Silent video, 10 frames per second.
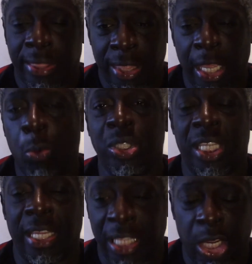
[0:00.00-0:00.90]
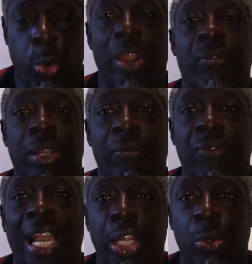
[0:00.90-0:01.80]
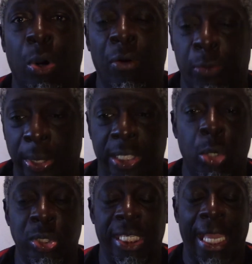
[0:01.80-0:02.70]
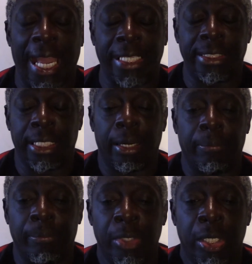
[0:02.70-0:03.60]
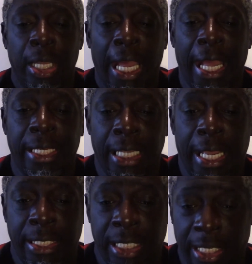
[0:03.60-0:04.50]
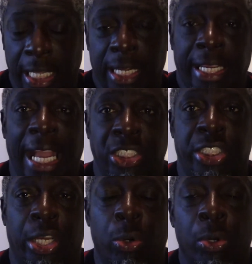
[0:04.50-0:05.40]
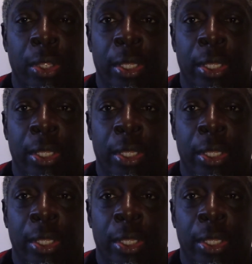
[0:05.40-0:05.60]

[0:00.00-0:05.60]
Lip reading: it was the equivalent value of Guendouzi and the cash deal.